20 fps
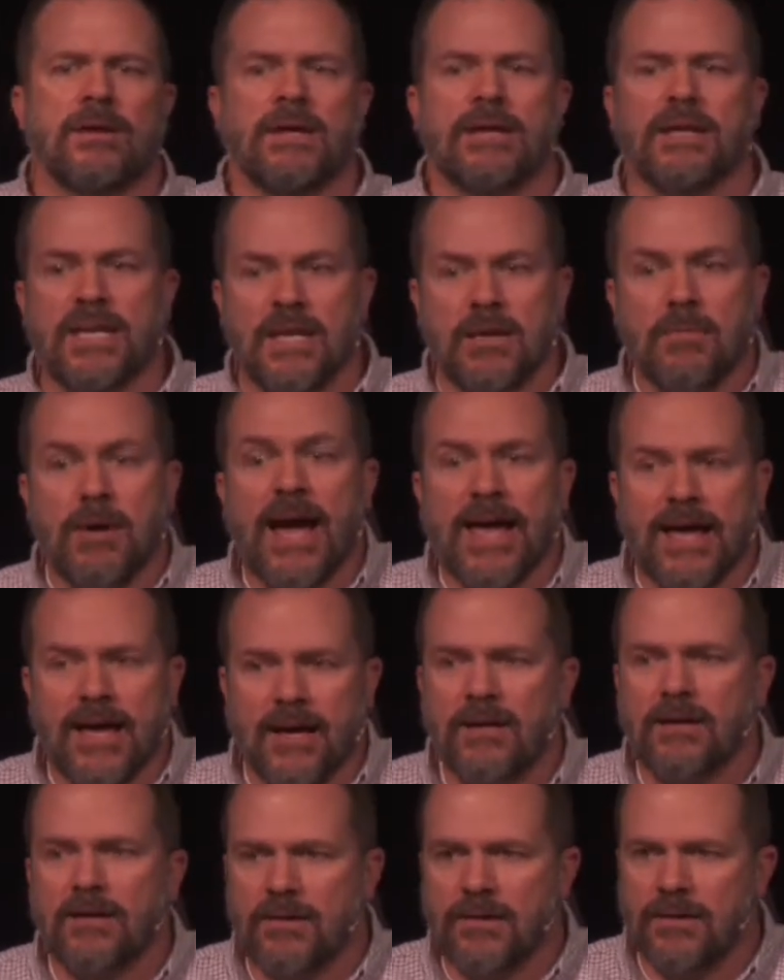
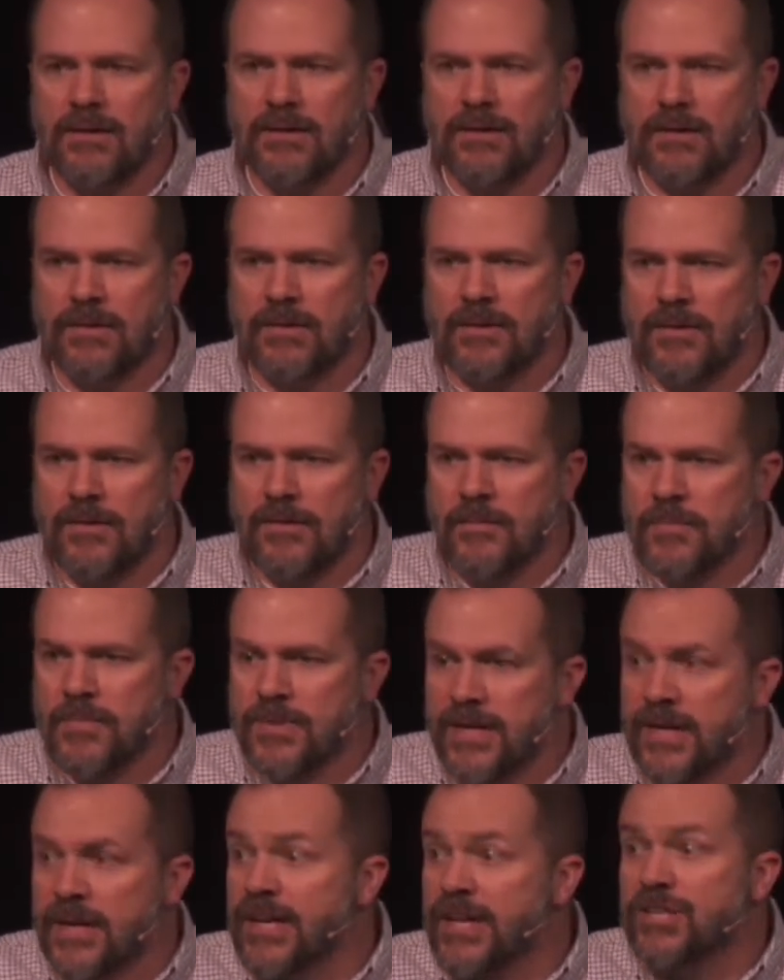Nehemiah
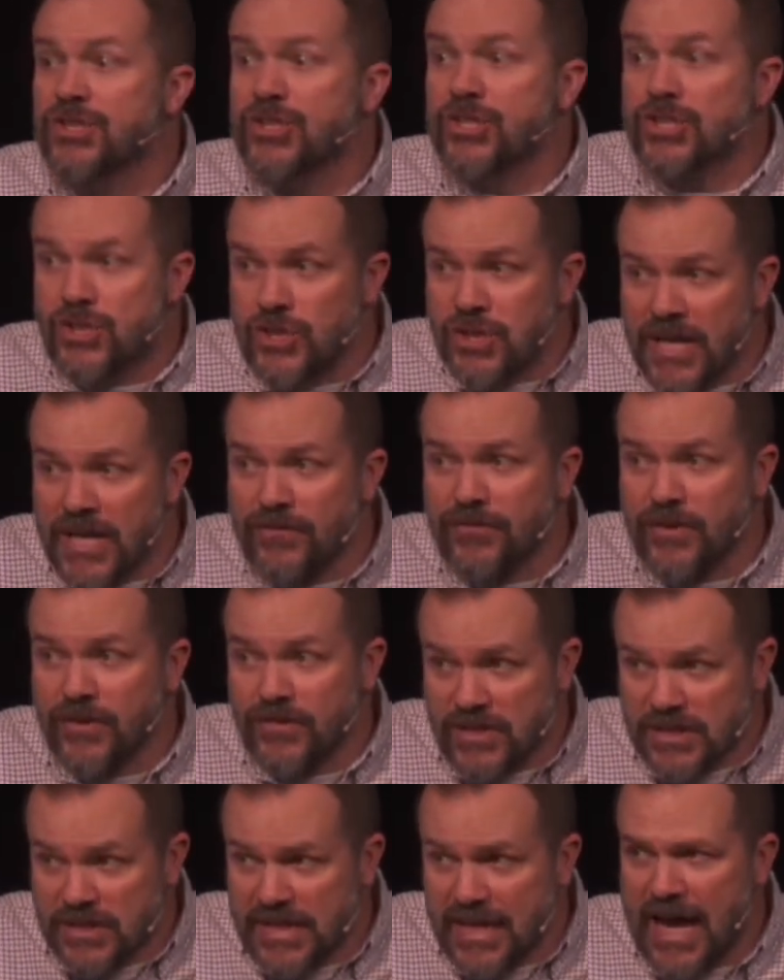is the chief of
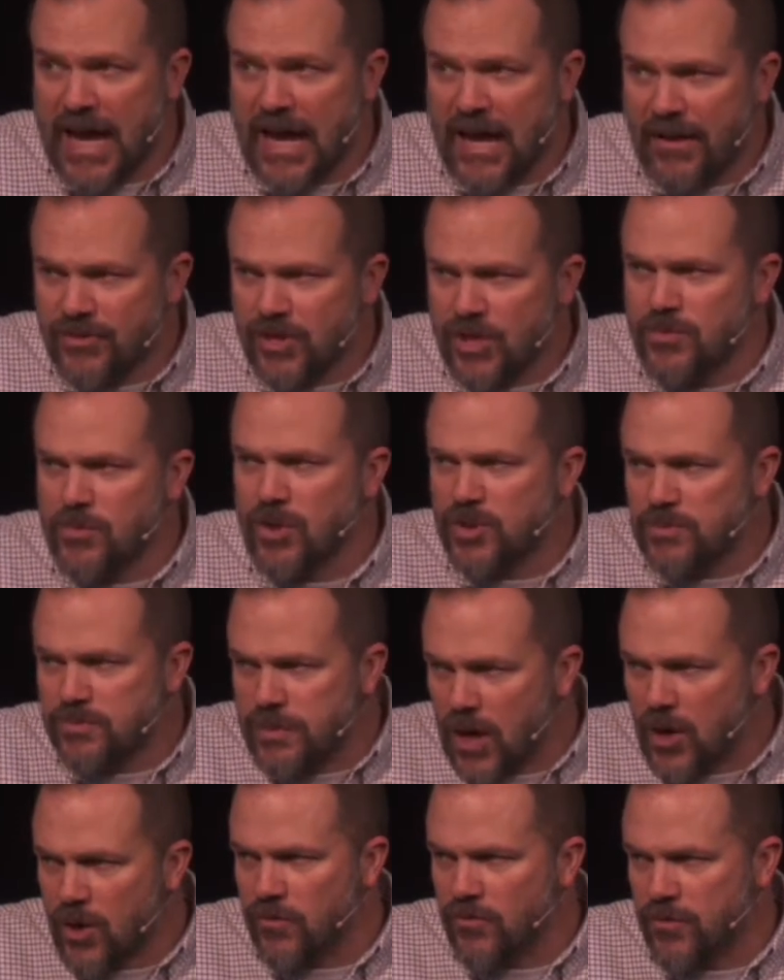staff to the most
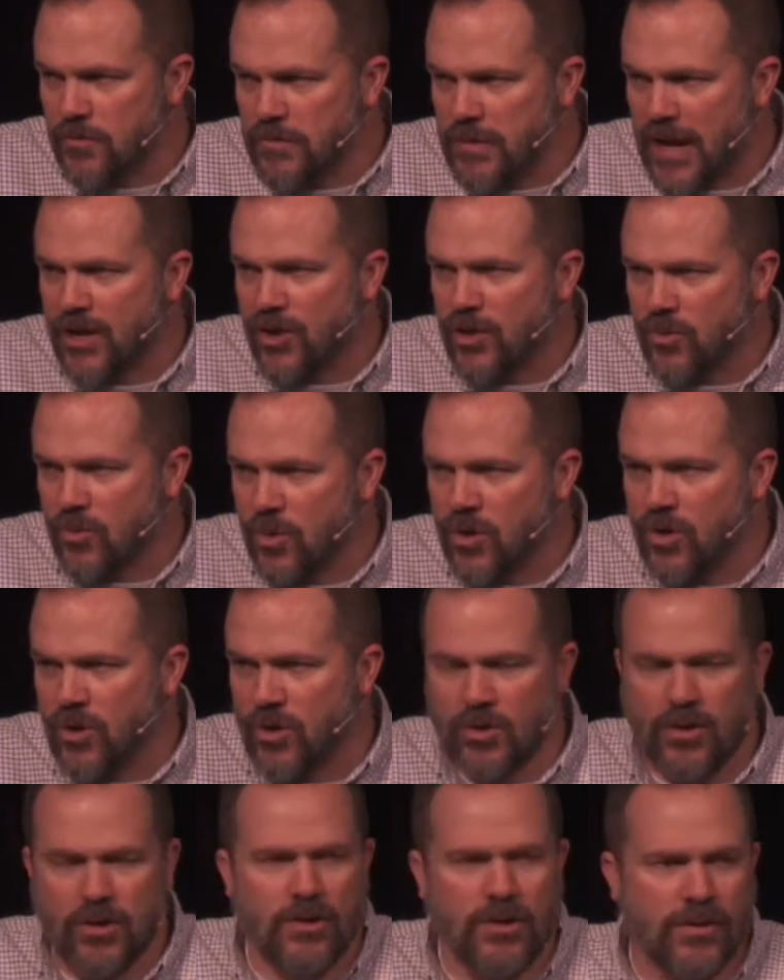powerful man in the
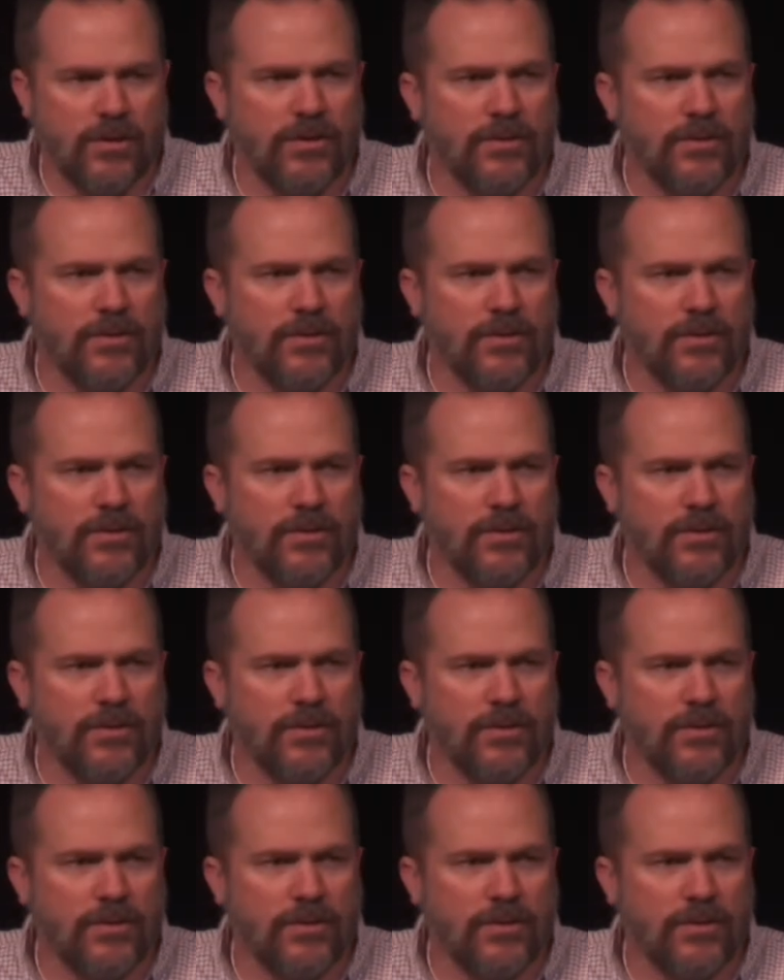world.